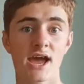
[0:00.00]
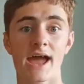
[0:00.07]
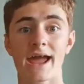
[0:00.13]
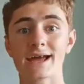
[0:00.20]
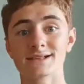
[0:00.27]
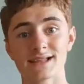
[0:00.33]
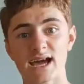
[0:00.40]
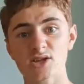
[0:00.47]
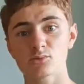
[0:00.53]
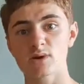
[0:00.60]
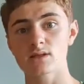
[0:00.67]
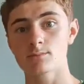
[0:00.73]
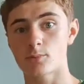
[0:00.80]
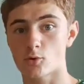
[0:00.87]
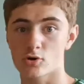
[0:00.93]
a
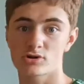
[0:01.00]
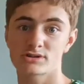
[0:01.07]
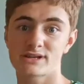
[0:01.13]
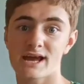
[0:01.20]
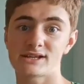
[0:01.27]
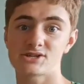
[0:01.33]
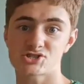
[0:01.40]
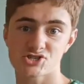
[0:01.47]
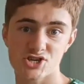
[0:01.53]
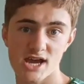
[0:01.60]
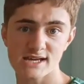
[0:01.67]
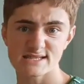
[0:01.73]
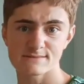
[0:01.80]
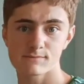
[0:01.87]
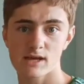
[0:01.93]
Latvian-born Danish
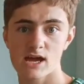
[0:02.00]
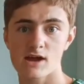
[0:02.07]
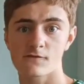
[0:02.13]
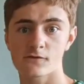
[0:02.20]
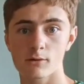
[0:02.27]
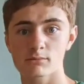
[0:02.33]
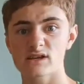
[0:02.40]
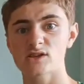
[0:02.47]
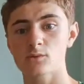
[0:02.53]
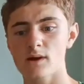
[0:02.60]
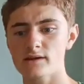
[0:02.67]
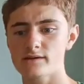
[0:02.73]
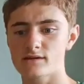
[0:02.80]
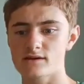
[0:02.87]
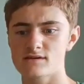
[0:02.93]
chess player from the
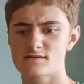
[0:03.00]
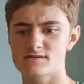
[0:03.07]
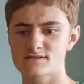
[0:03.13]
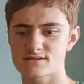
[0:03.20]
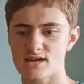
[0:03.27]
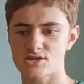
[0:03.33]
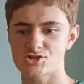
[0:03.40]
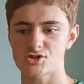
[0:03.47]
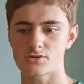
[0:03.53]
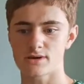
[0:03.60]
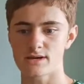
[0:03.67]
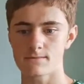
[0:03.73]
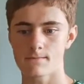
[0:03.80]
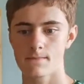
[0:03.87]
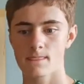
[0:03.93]
20th
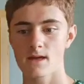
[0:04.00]
century.